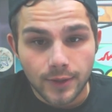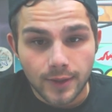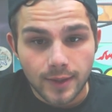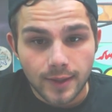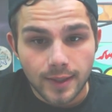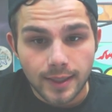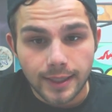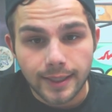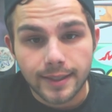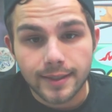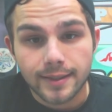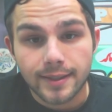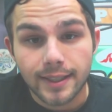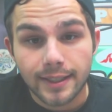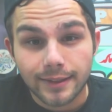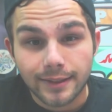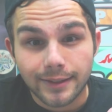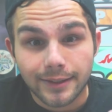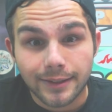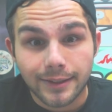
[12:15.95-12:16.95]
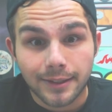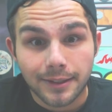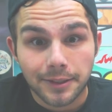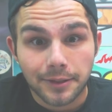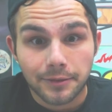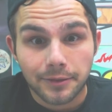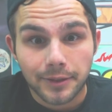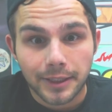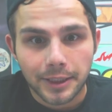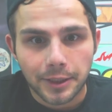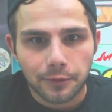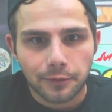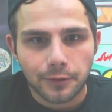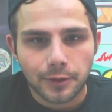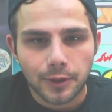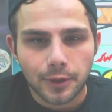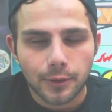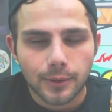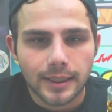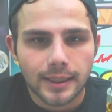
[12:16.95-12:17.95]
This thing has a lot of
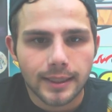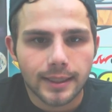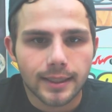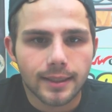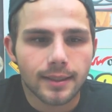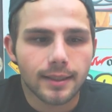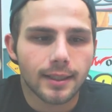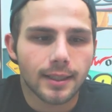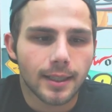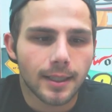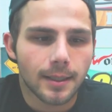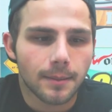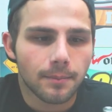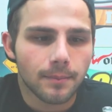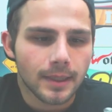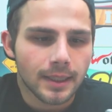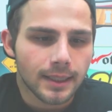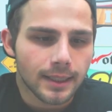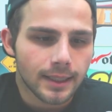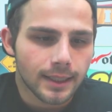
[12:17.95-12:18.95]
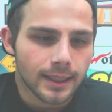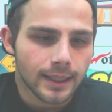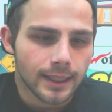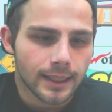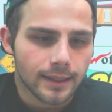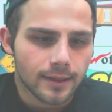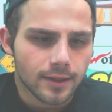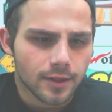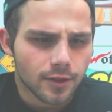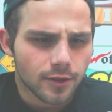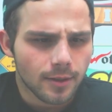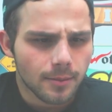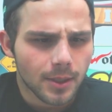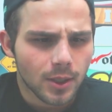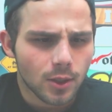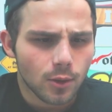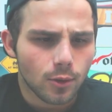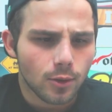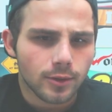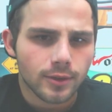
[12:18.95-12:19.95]
airflow in it. Um, and the
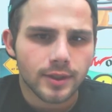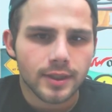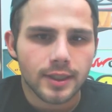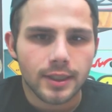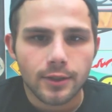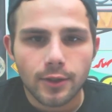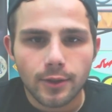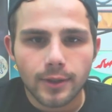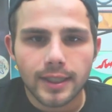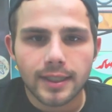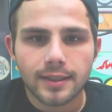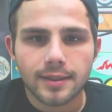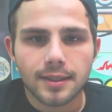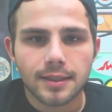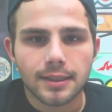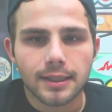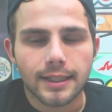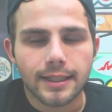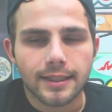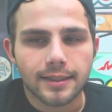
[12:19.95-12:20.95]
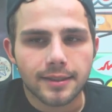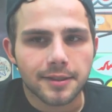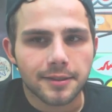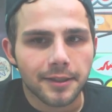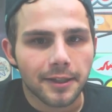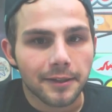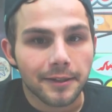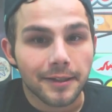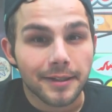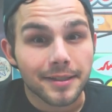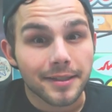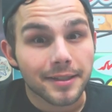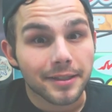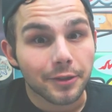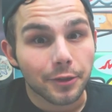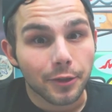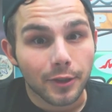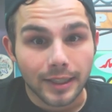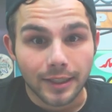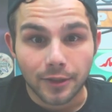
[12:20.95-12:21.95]
ceramic coils, you know, it's it's not
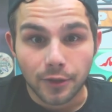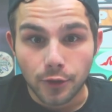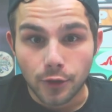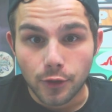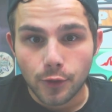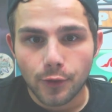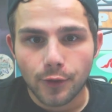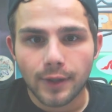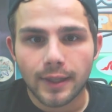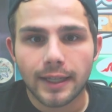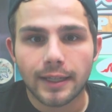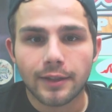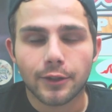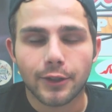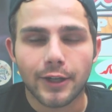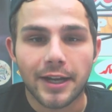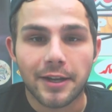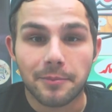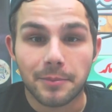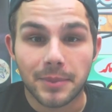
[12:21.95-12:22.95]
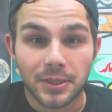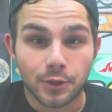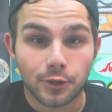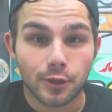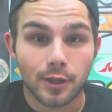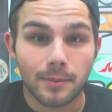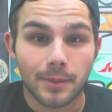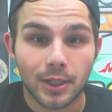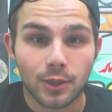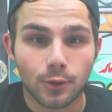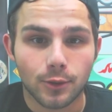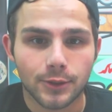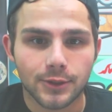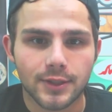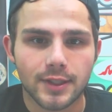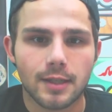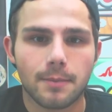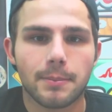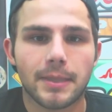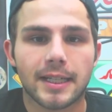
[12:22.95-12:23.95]
necessarily a new thing. There have been ceramic
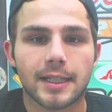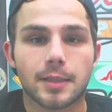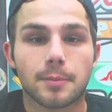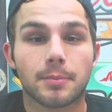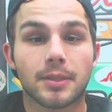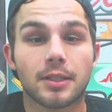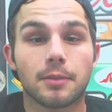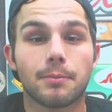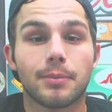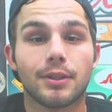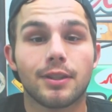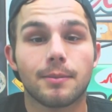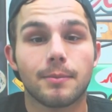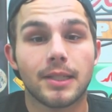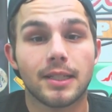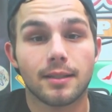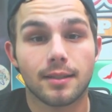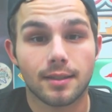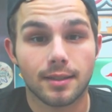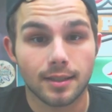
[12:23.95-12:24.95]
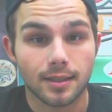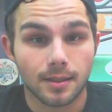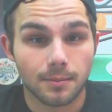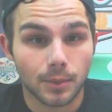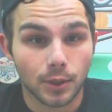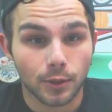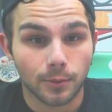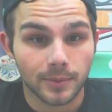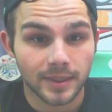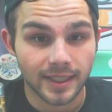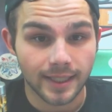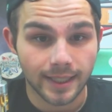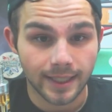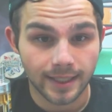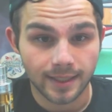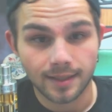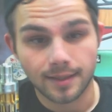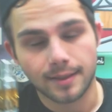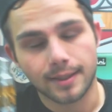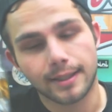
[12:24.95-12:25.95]
coils in the past, but to put them into sub-ohm
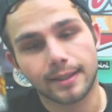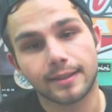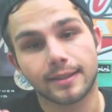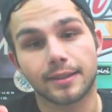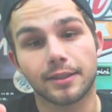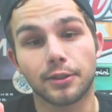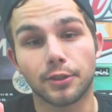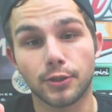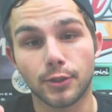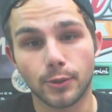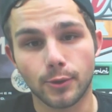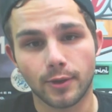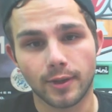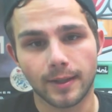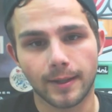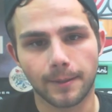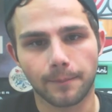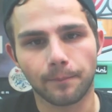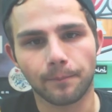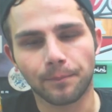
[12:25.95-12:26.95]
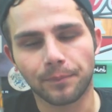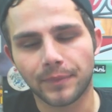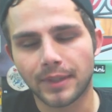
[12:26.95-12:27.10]
tanks, that's a new thing.